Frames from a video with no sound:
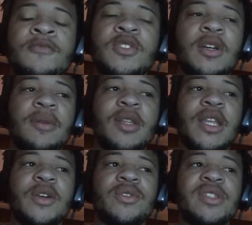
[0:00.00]
So, I
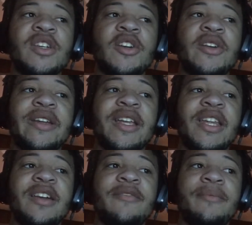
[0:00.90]
probably ain't gonna see her in
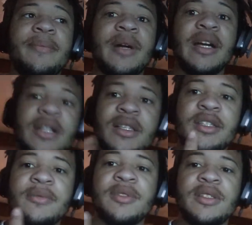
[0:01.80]
any of my
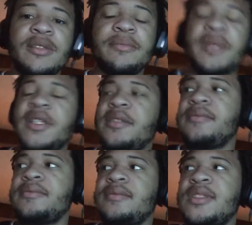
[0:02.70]
clips in a minute.
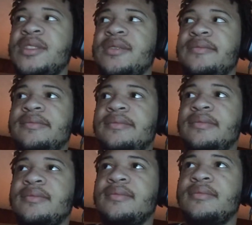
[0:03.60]
Like,
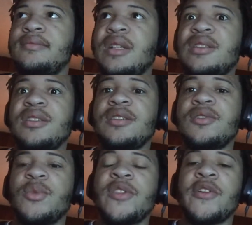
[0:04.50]
my
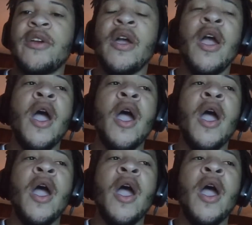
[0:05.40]
son's with her.